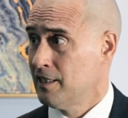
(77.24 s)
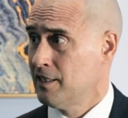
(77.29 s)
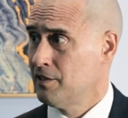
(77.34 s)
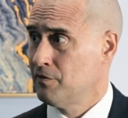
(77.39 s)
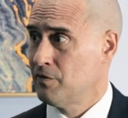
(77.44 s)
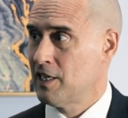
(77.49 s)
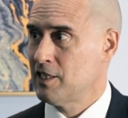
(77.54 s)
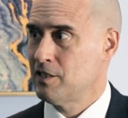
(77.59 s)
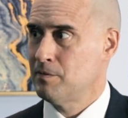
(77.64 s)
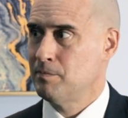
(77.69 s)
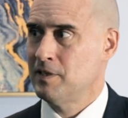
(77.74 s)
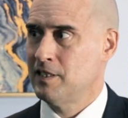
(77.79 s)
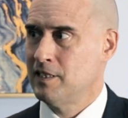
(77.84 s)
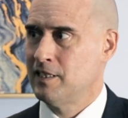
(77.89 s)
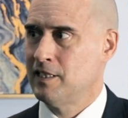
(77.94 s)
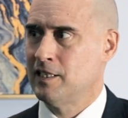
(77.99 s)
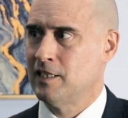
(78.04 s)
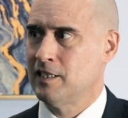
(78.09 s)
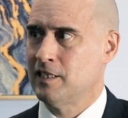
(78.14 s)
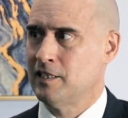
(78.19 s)
investment
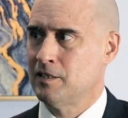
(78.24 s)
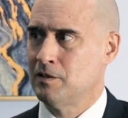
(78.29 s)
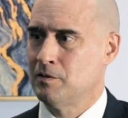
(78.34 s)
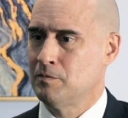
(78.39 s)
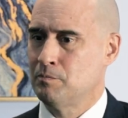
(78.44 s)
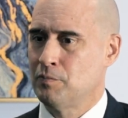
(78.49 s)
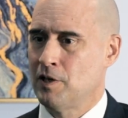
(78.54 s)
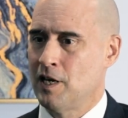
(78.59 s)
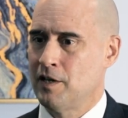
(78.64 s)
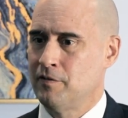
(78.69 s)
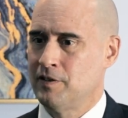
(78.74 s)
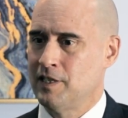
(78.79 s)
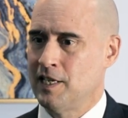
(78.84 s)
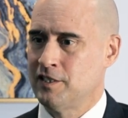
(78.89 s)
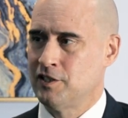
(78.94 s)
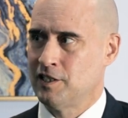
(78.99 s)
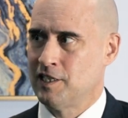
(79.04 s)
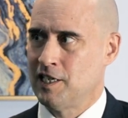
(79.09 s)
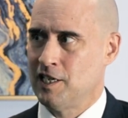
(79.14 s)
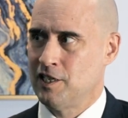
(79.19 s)
in private
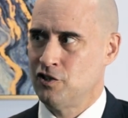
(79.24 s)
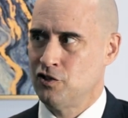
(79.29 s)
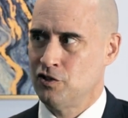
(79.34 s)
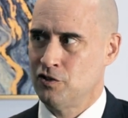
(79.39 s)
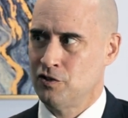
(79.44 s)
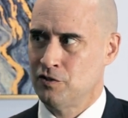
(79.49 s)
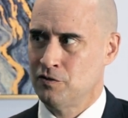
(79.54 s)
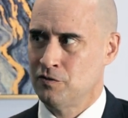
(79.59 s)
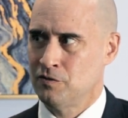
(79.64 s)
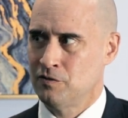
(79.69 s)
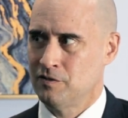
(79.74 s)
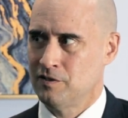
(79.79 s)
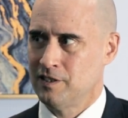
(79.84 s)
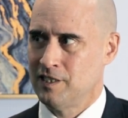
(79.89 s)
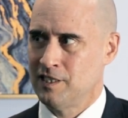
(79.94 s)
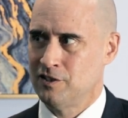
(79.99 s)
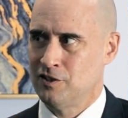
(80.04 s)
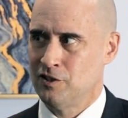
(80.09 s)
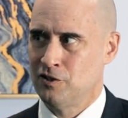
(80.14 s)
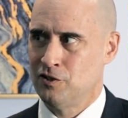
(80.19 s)
educational
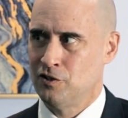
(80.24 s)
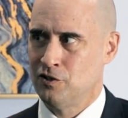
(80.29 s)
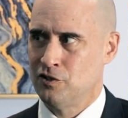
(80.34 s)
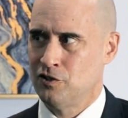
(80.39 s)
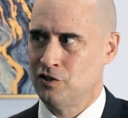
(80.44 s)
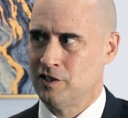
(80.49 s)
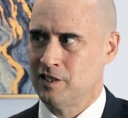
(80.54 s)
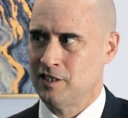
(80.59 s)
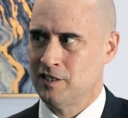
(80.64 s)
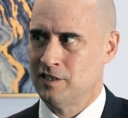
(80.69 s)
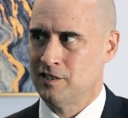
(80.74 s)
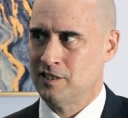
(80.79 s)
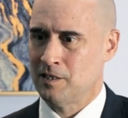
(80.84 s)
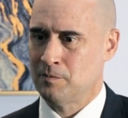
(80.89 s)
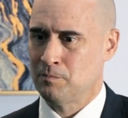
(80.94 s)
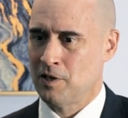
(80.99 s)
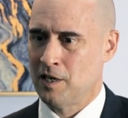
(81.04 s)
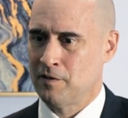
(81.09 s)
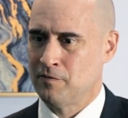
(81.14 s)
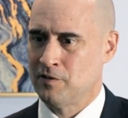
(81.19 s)
institutions
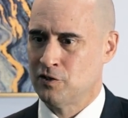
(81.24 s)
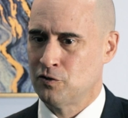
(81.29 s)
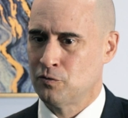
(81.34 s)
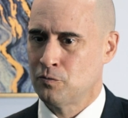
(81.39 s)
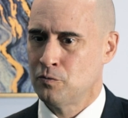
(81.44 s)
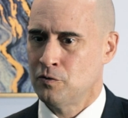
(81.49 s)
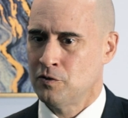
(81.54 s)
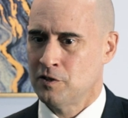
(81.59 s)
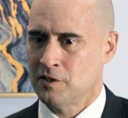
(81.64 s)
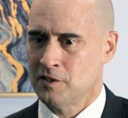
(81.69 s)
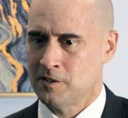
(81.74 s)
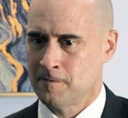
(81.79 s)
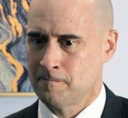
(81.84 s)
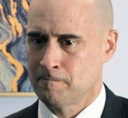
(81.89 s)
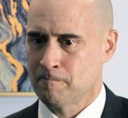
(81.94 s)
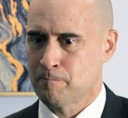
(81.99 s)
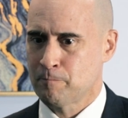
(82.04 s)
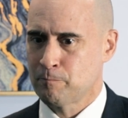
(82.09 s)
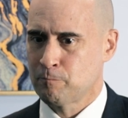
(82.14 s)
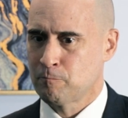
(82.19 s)
and private schools,
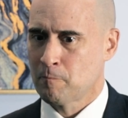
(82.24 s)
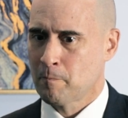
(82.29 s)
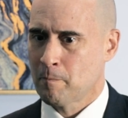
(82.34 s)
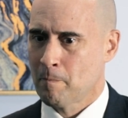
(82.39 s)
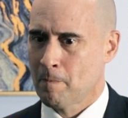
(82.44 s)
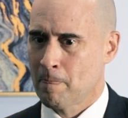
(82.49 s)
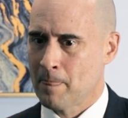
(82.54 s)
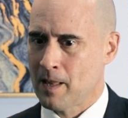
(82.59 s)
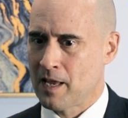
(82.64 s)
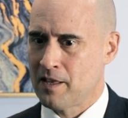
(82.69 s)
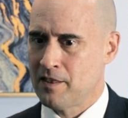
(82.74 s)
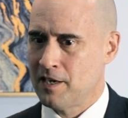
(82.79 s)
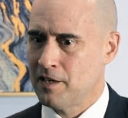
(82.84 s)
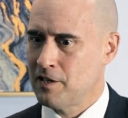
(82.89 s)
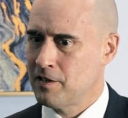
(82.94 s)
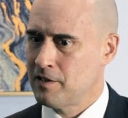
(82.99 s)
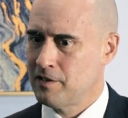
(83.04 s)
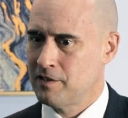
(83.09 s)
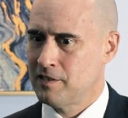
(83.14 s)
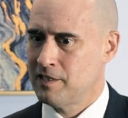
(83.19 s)

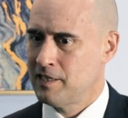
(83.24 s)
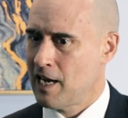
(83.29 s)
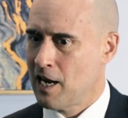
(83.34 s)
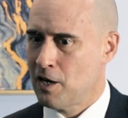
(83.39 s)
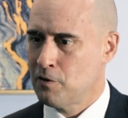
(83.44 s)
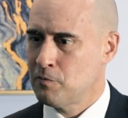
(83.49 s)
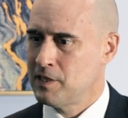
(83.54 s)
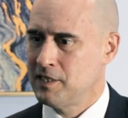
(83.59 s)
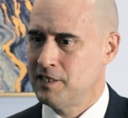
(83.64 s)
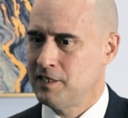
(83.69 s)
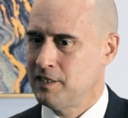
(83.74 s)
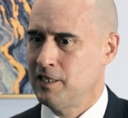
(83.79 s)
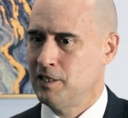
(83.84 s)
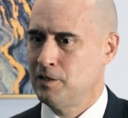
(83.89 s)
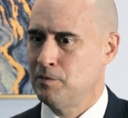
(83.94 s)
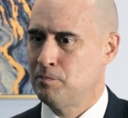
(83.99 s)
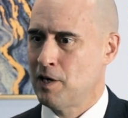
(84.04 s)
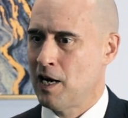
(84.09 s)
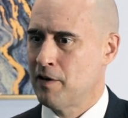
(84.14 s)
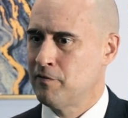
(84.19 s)
there now we
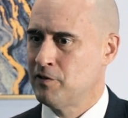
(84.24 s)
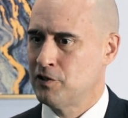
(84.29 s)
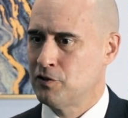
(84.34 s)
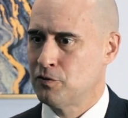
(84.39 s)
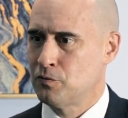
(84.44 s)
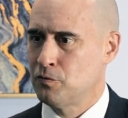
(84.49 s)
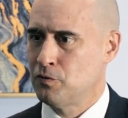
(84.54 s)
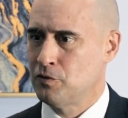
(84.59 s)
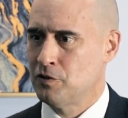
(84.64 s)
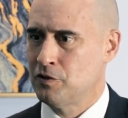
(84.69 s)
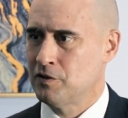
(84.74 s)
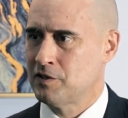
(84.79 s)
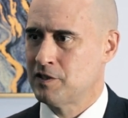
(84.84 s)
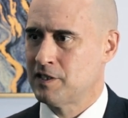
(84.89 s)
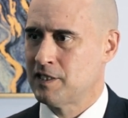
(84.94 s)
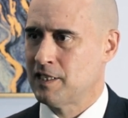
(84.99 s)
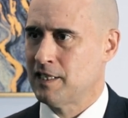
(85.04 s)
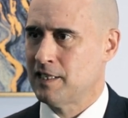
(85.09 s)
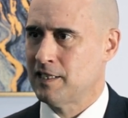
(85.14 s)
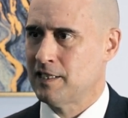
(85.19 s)
see private
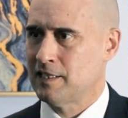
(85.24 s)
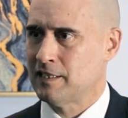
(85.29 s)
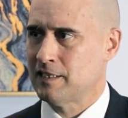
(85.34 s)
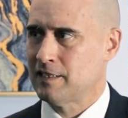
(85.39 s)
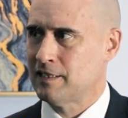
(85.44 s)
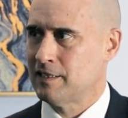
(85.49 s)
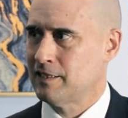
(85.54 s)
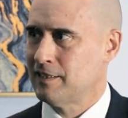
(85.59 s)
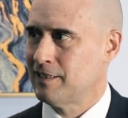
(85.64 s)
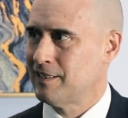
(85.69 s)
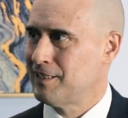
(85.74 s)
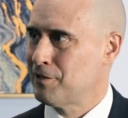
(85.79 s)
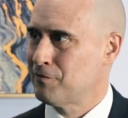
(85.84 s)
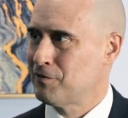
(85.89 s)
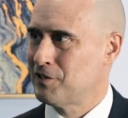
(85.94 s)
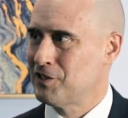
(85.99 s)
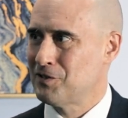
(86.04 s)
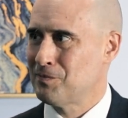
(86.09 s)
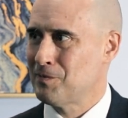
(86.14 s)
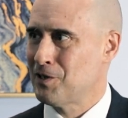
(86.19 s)
schools in
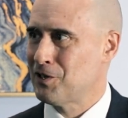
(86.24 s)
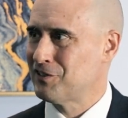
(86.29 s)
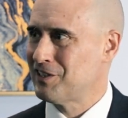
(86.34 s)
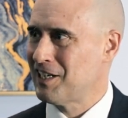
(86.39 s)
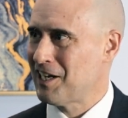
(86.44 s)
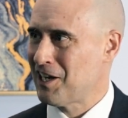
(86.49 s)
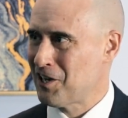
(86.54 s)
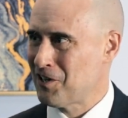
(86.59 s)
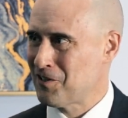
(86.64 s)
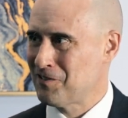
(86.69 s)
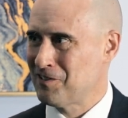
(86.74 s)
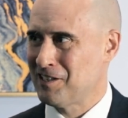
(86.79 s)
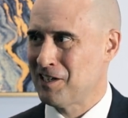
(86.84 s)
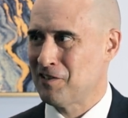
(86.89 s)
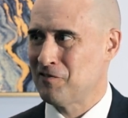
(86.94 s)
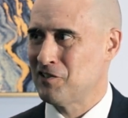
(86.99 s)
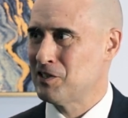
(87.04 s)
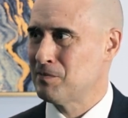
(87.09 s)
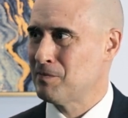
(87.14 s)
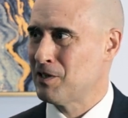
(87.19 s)
every small town, in
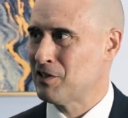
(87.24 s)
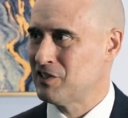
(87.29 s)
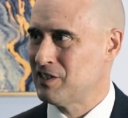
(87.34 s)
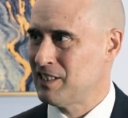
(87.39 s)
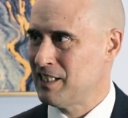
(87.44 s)
every small